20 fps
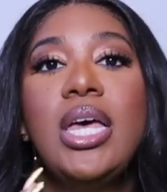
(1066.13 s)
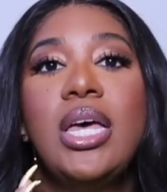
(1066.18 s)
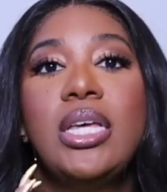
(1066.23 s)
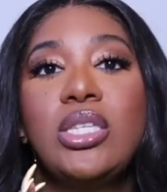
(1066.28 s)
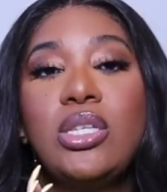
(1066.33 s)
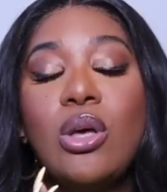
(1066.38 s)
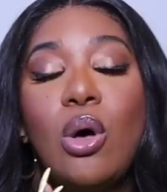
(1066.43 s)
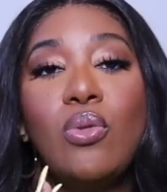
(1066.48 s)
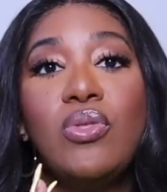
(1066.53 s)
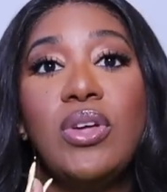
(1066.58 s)

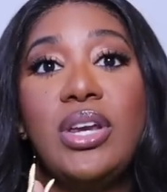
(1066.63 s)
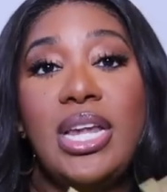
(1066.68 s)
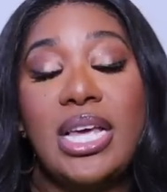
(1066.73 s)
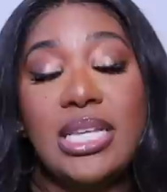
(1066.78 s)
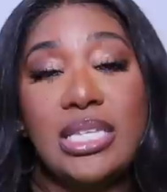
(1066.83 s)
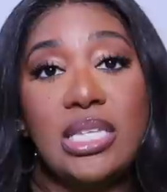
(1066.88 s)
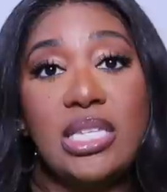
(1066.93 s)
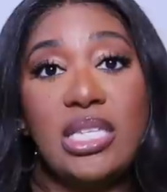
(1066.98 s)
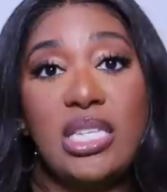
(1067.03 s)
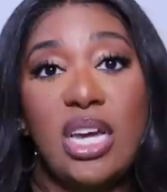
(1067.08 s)
so the
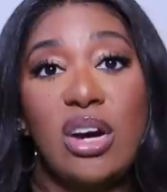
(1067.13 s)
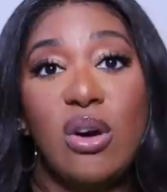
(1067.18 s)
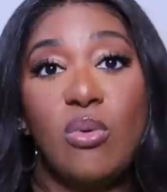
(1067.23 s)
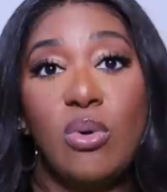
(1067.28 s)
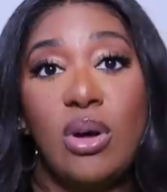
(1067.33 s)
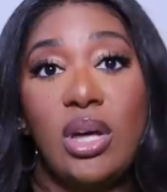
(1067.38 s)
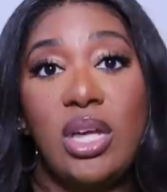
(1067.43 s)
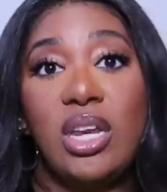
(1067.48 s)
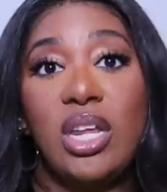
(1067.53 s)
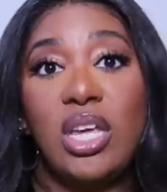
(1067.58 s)
Necessaire
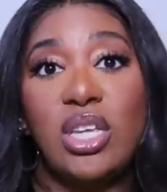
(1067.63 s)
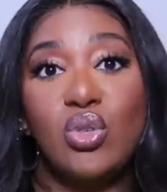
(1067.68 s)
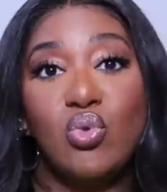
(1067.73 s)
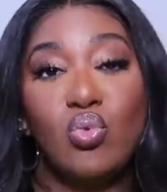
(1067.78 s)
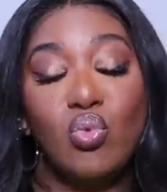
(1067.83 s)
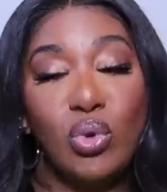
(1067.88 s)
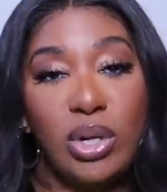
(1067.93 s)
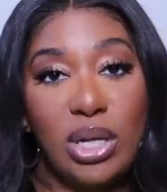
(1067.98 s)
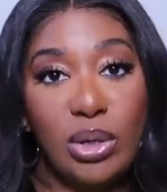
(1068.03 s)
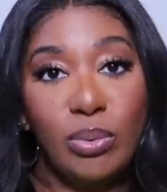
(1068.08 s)
one is
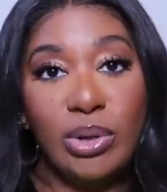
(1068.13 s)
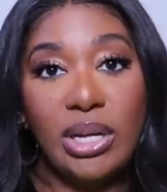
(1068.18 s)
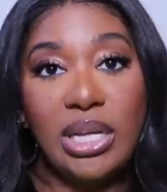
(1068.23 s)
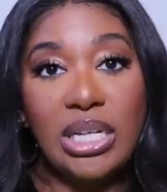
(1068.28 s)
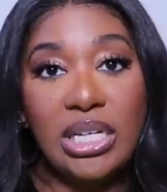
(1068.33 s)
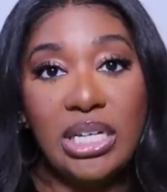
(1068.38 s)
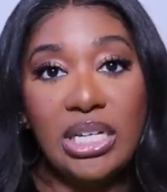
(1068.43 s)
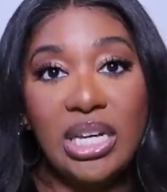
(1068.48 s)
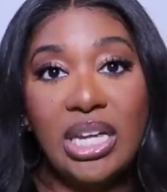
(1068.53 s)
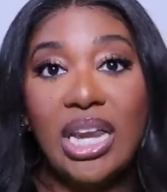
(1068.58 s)
really, really
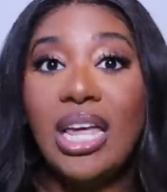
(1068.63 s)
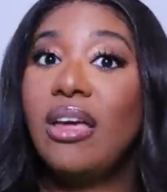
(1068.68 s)
good.